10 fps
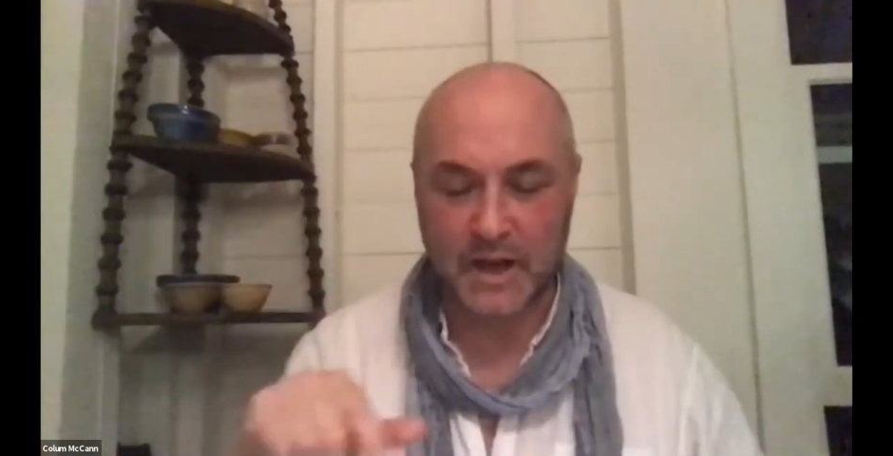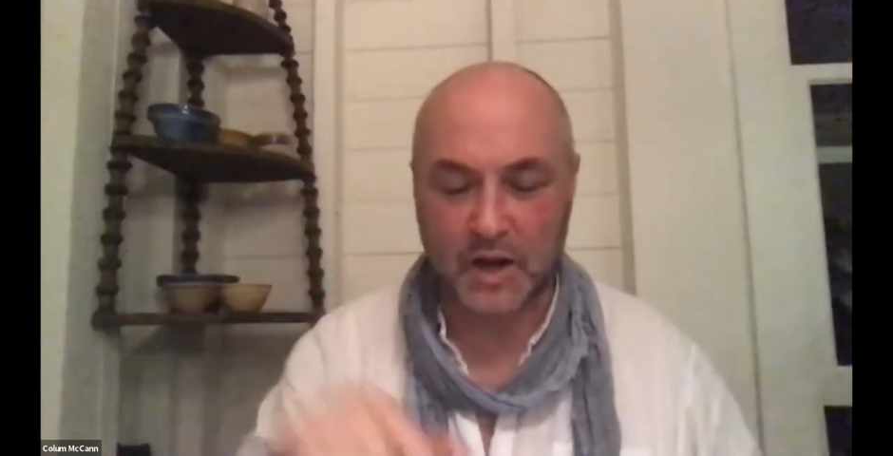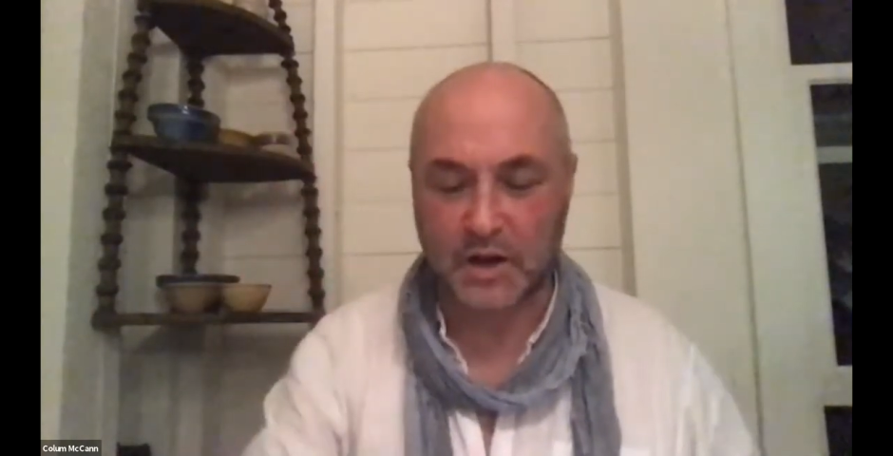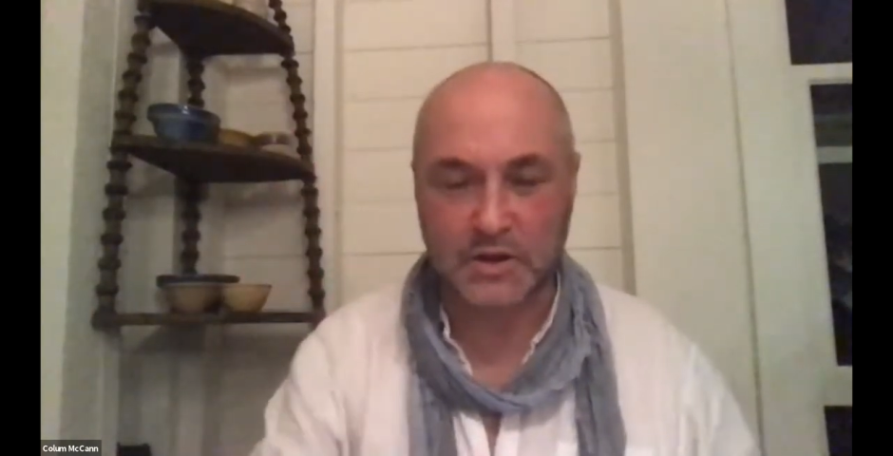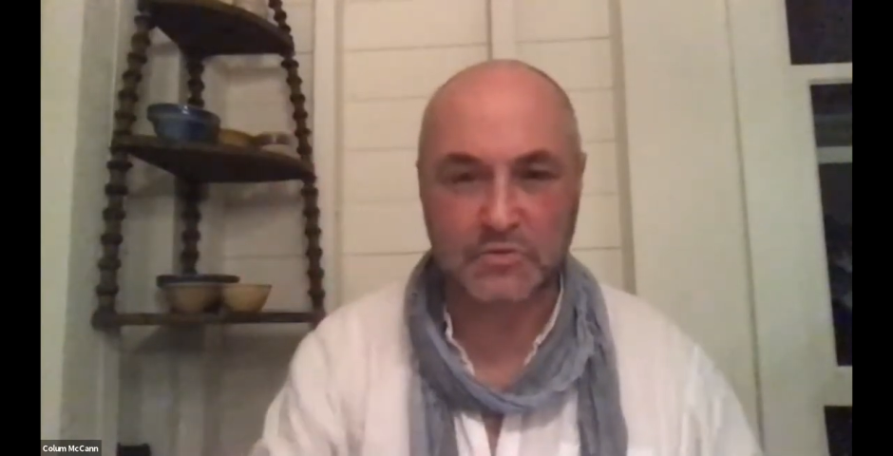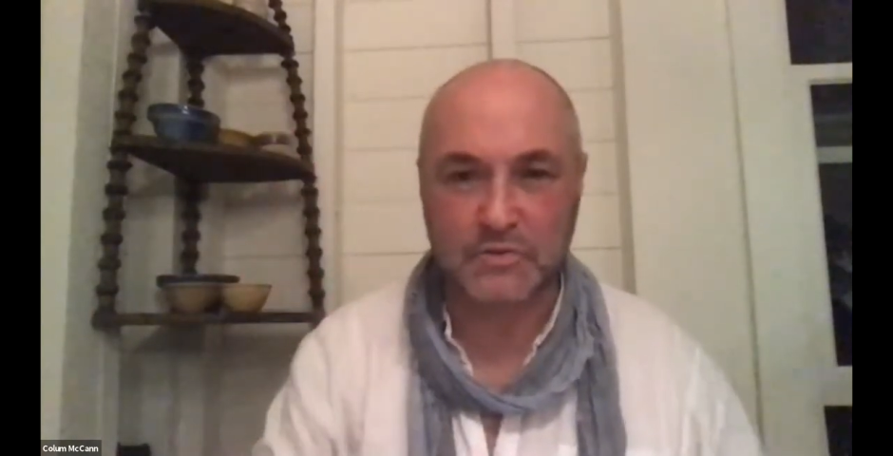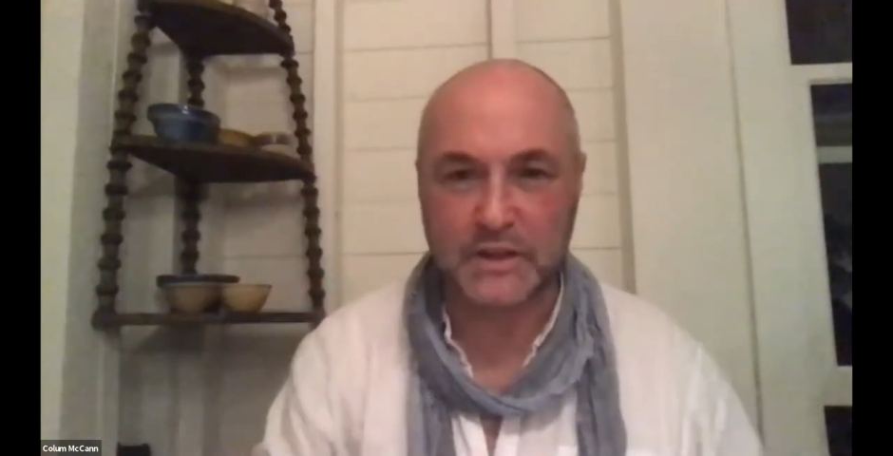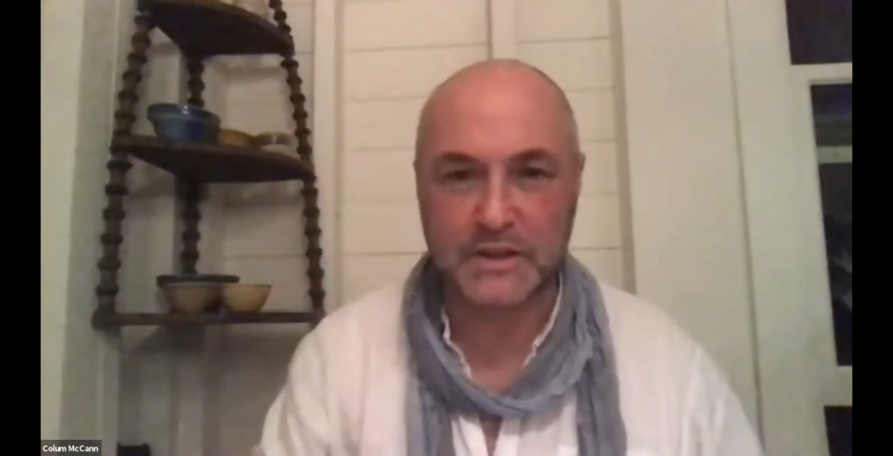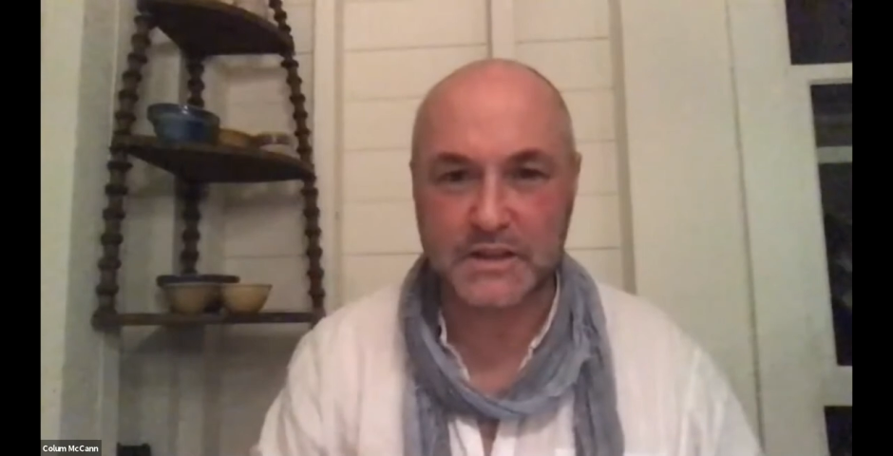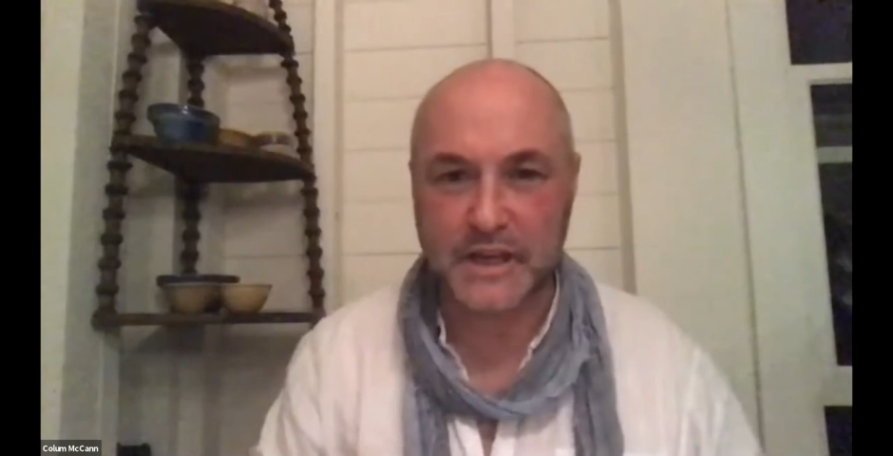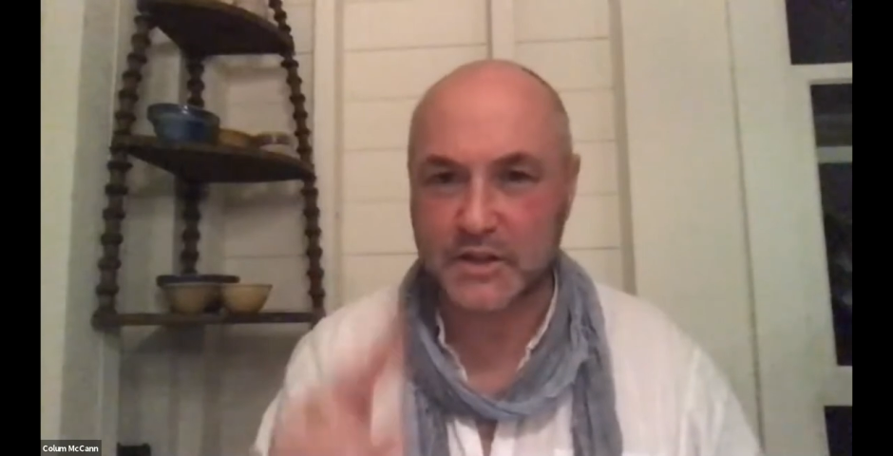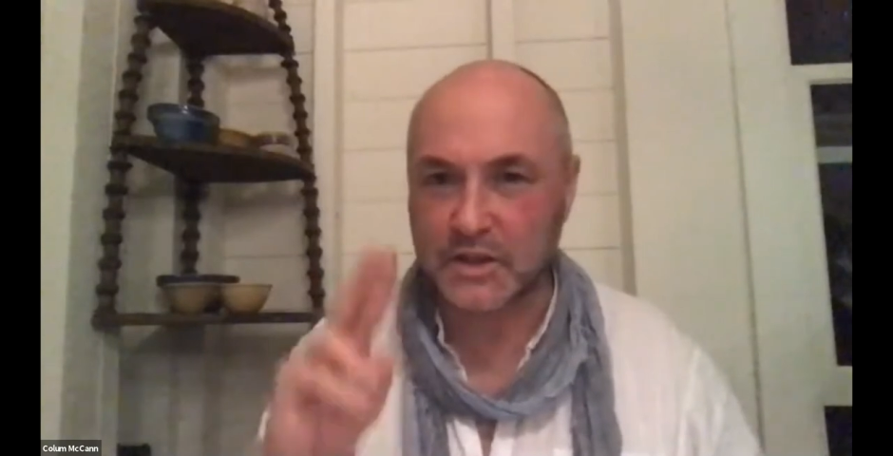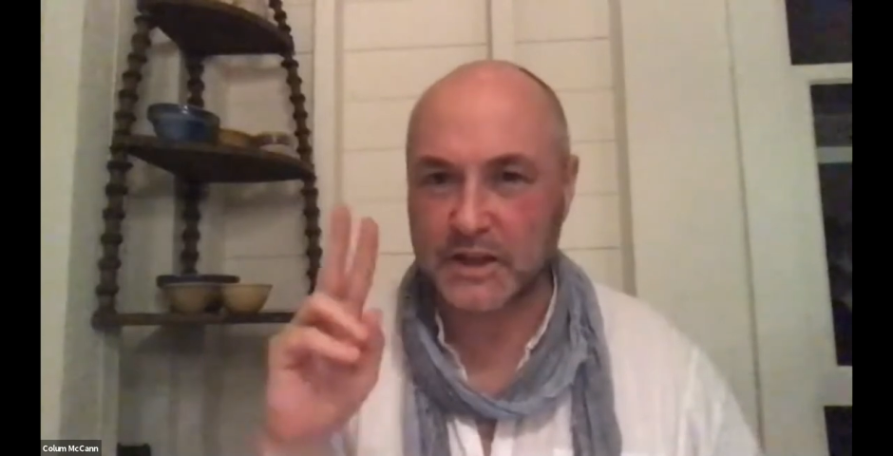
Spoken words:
I'll just read this section.